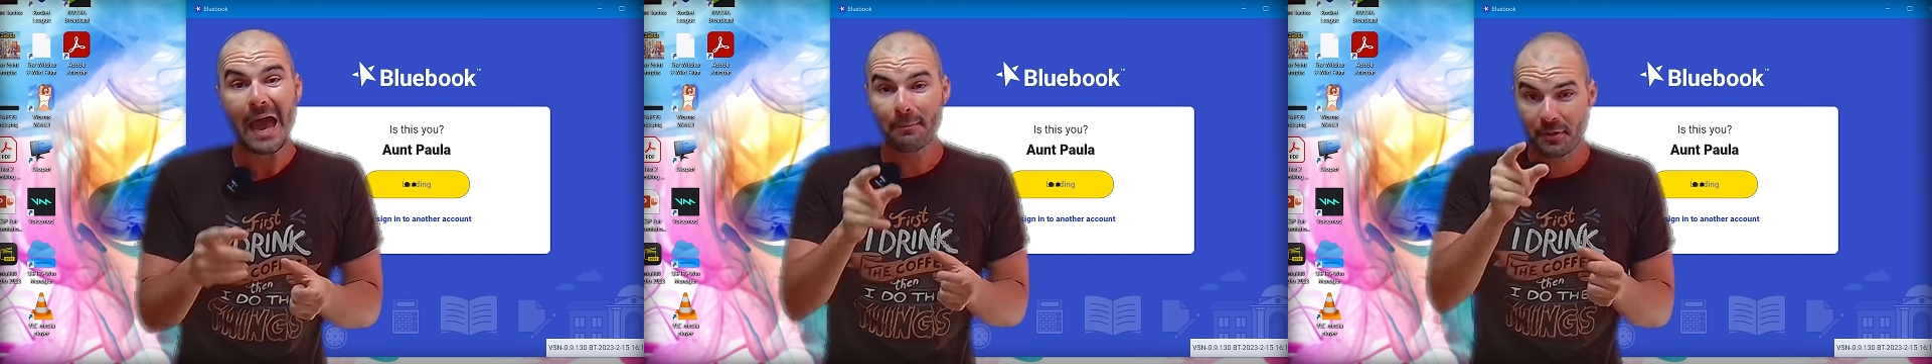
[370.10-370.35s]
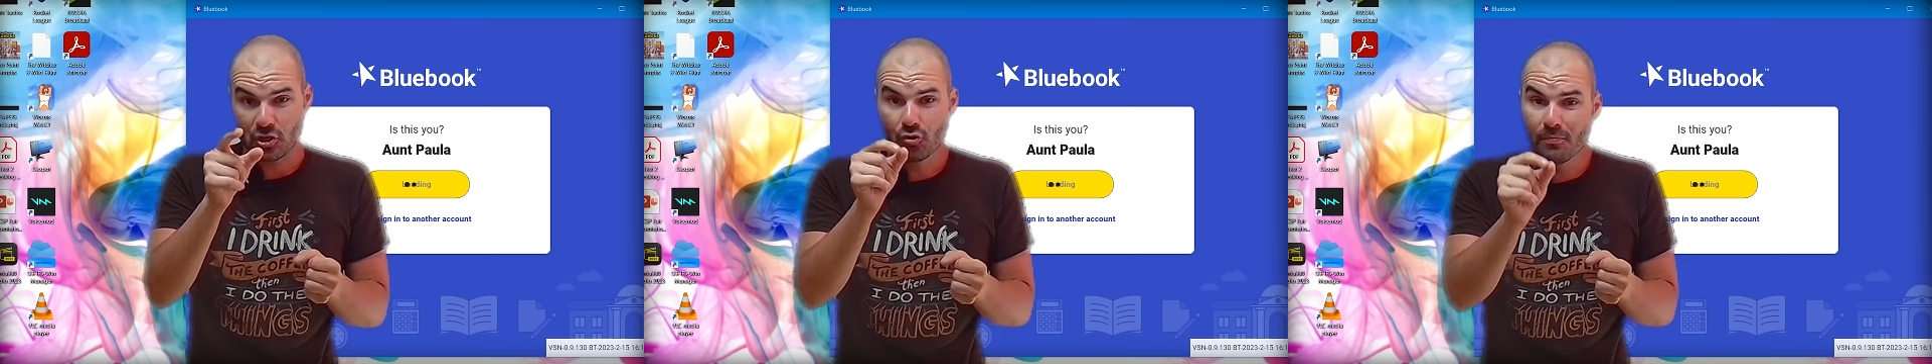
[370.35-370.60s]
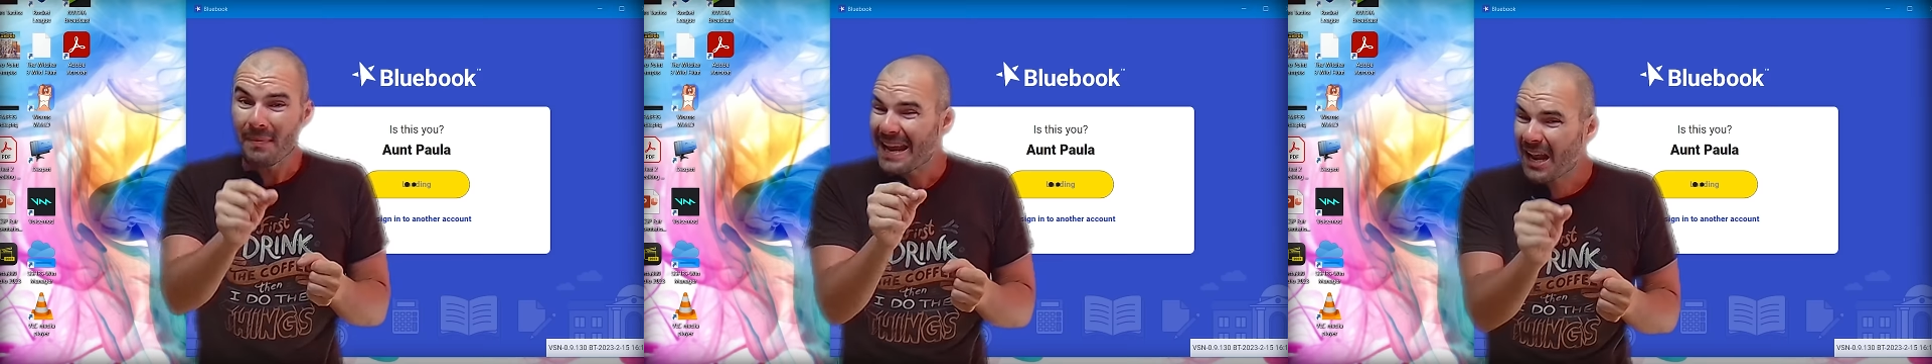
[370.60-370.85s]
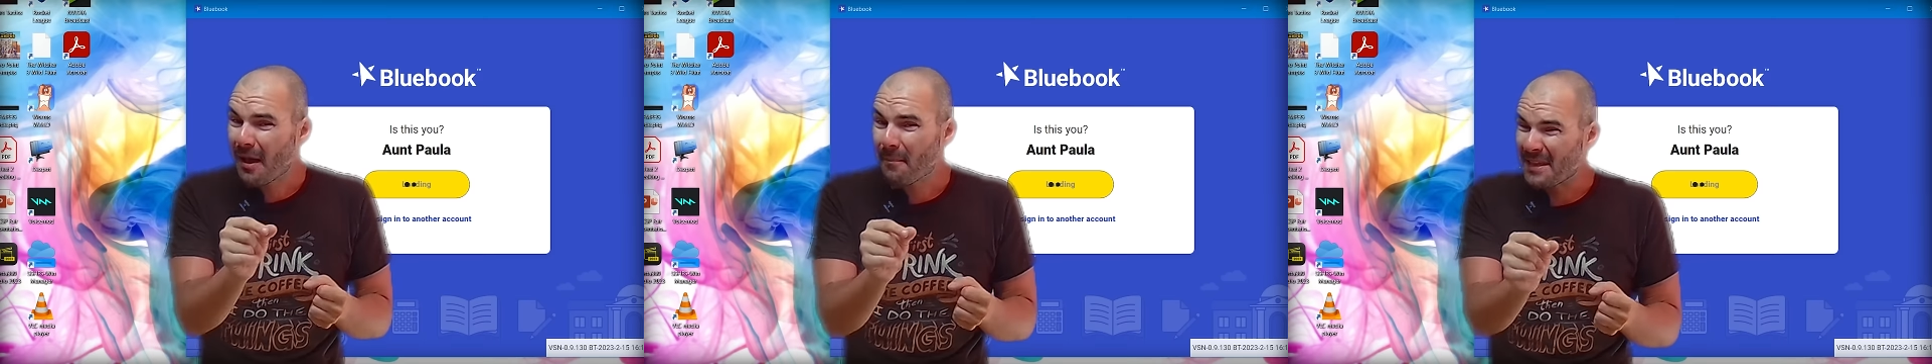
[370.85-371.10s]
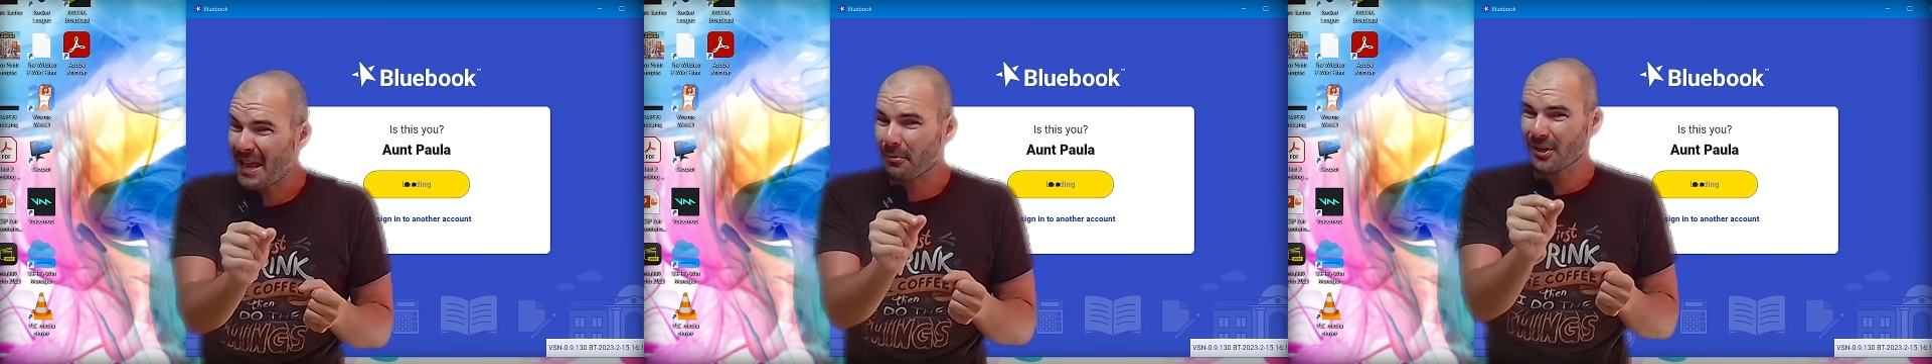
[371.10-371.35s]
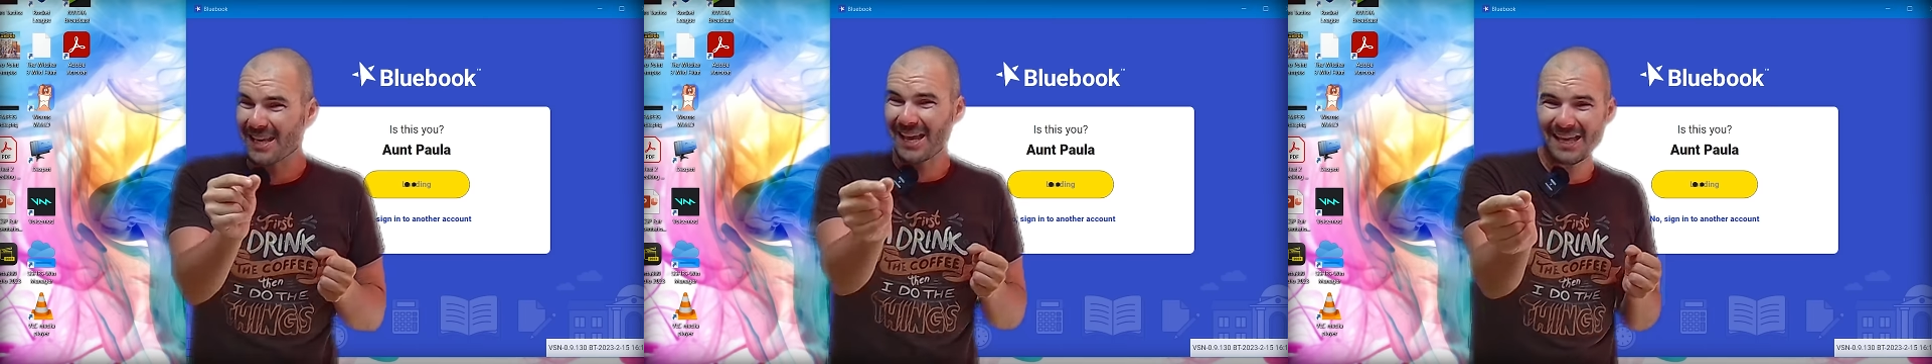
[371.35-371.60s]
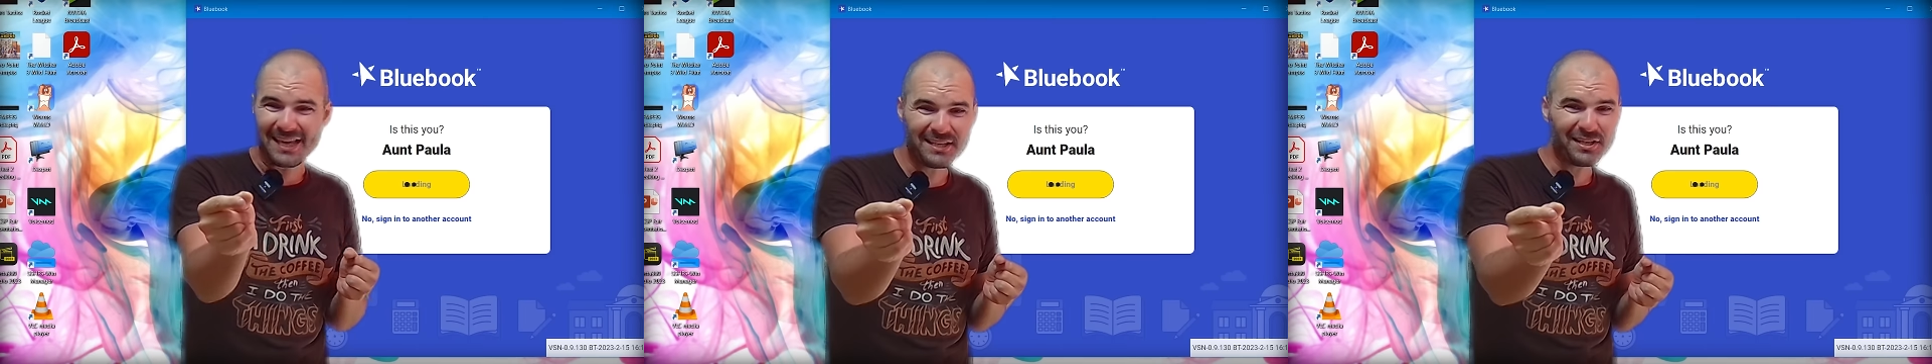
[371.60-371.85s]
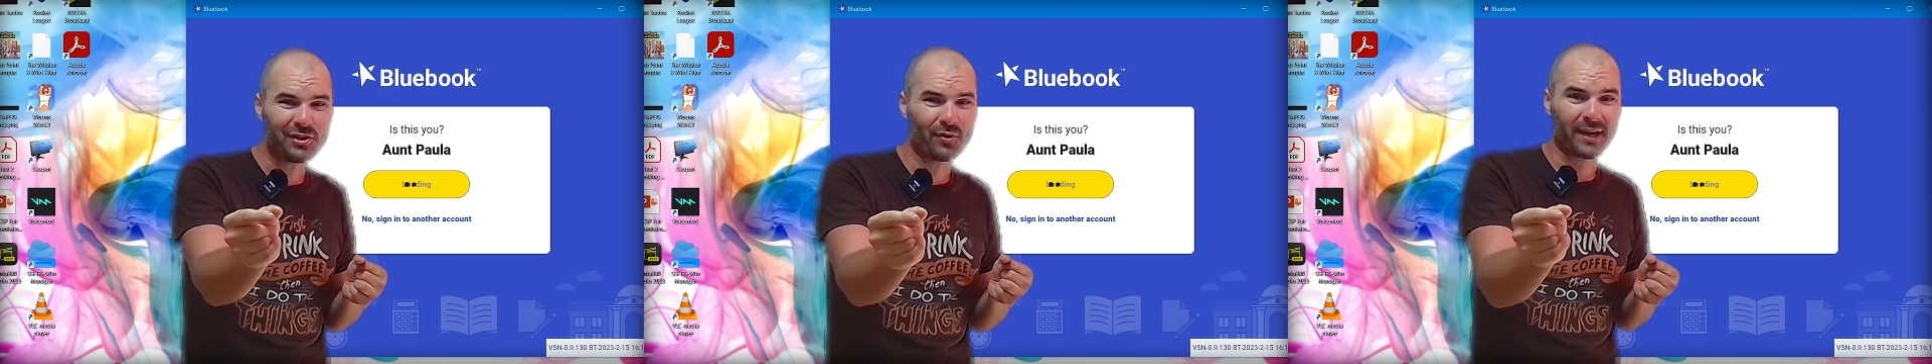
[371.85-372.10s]
app, you may not be able to get
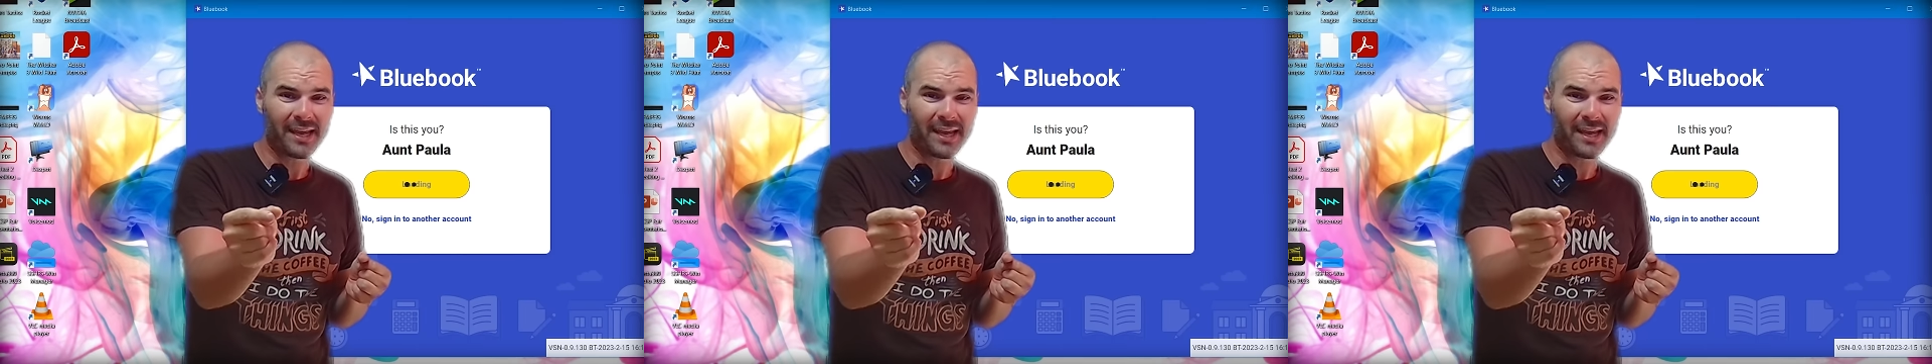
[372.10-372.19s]
into your